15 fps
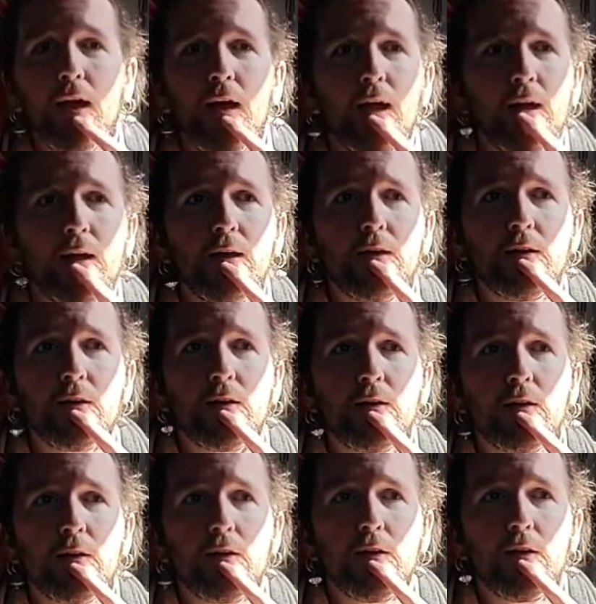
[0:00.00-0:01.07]
And,
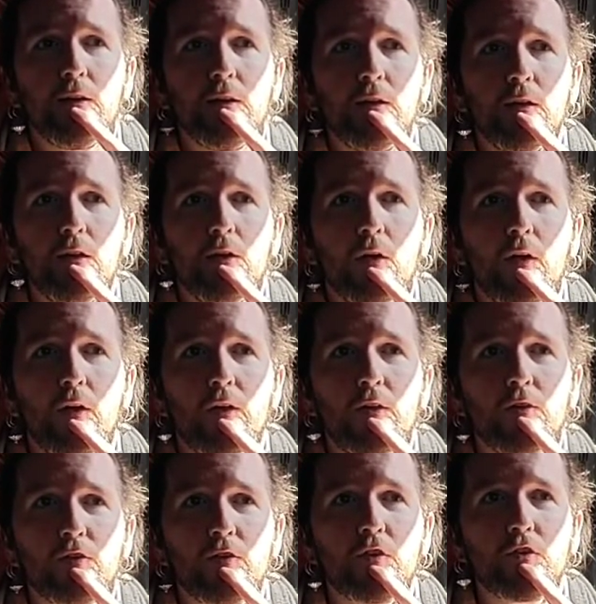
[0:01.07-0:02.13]
you know,
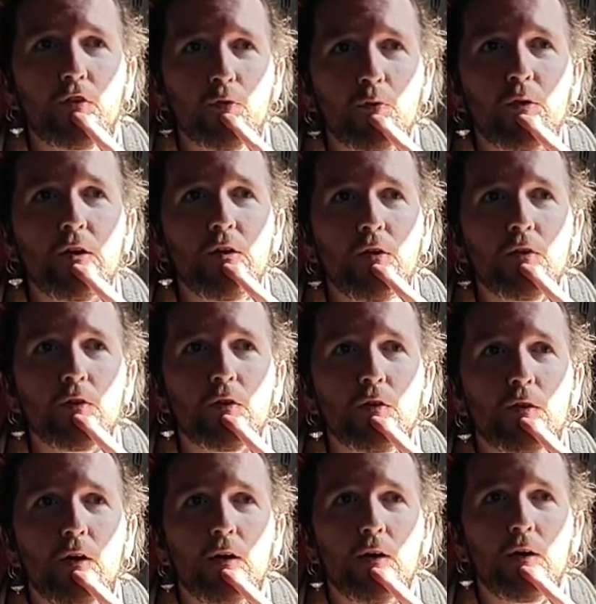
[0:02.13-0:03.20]
so there's a real
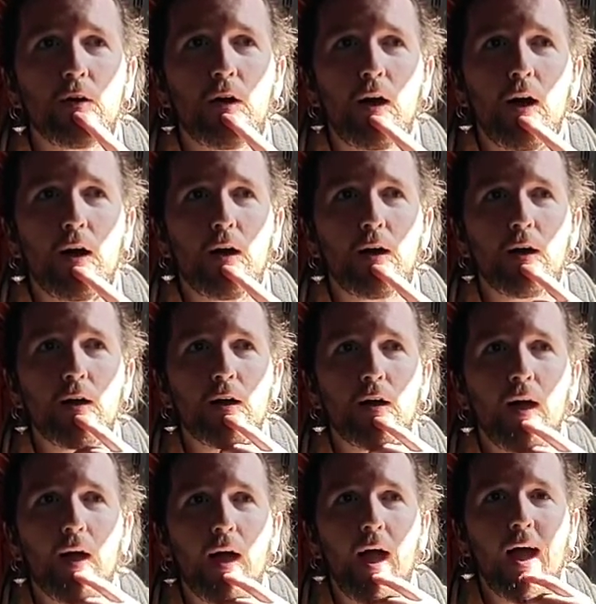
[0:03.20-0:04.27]

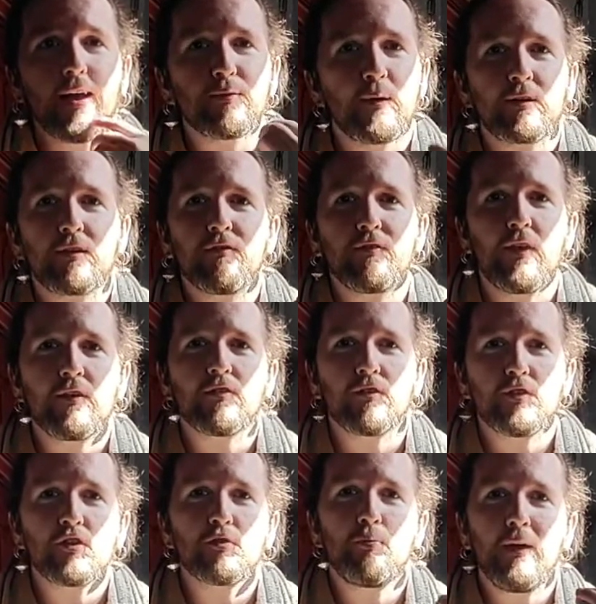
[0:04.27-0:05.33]
aspect of this of
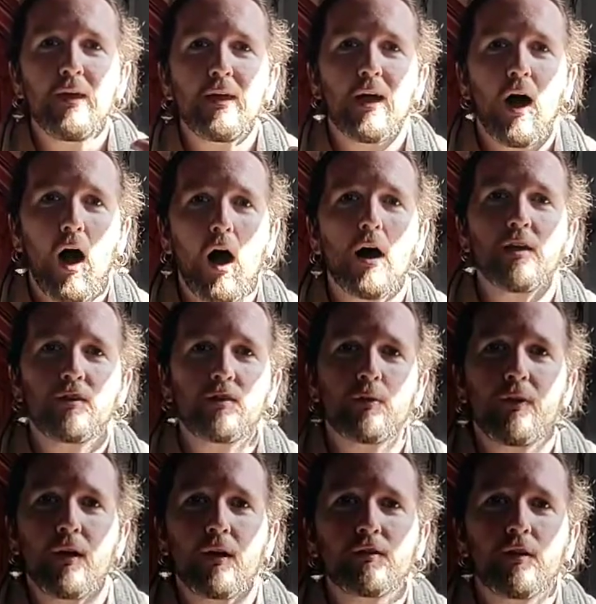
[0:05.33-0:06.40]
just being honest
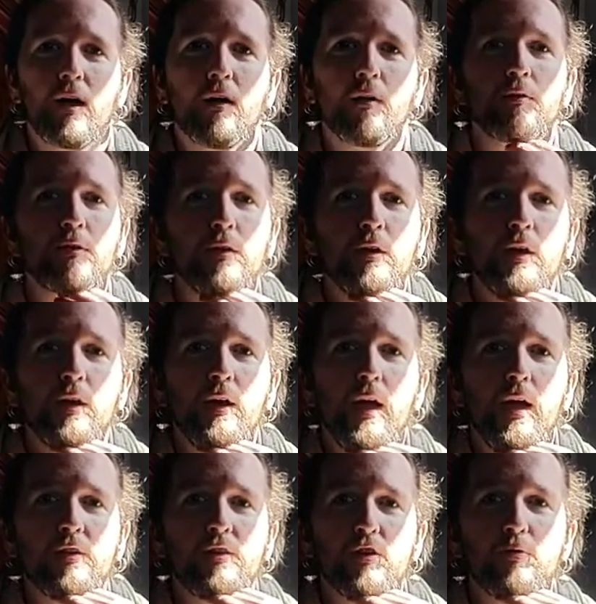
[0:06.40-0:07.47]
with ourselves
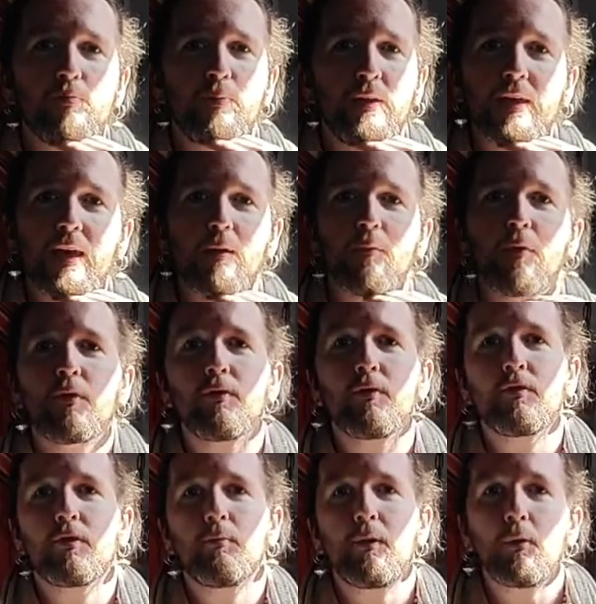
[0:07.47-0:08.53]
and just being able
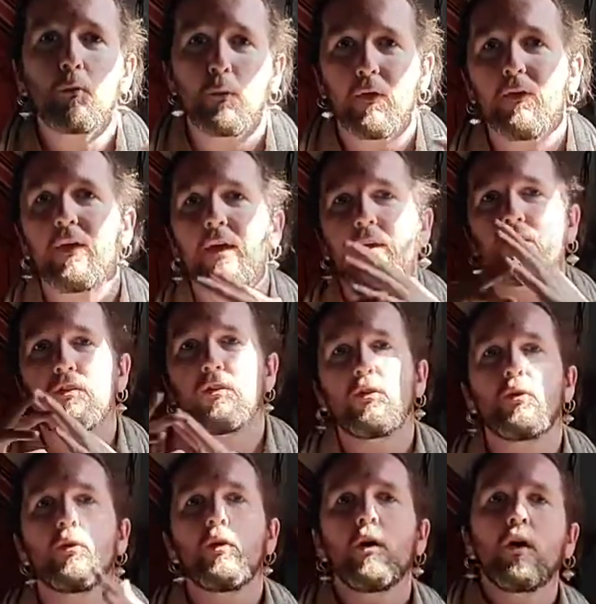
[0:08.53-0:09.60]
to be willing
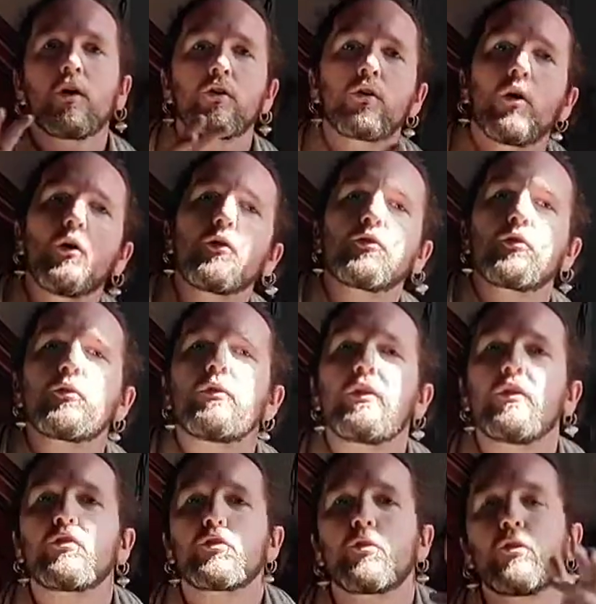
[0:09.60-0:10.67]
to go through
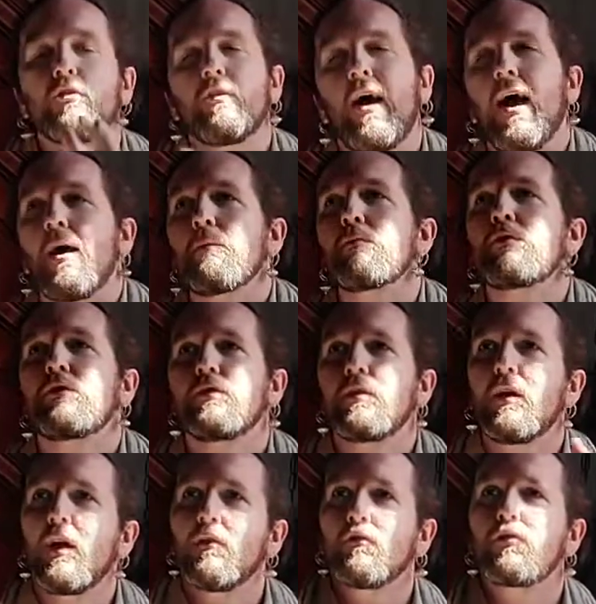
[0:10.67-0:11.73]
these sort of ebbs
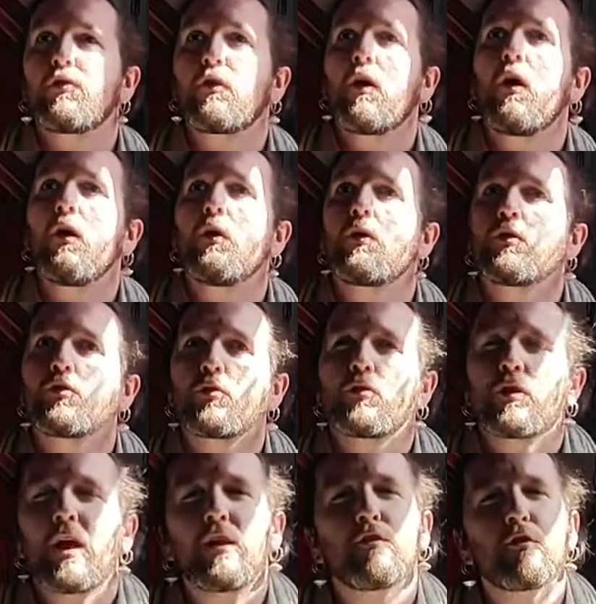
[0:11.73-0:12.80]
and flows
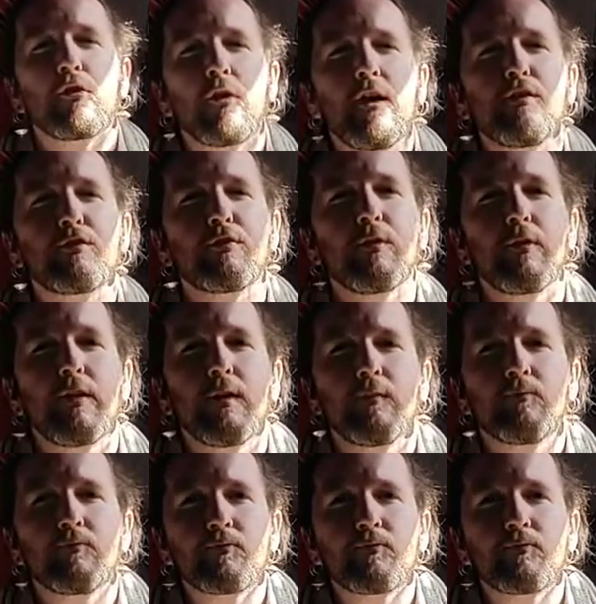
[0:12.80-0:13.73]
kind of gracefully.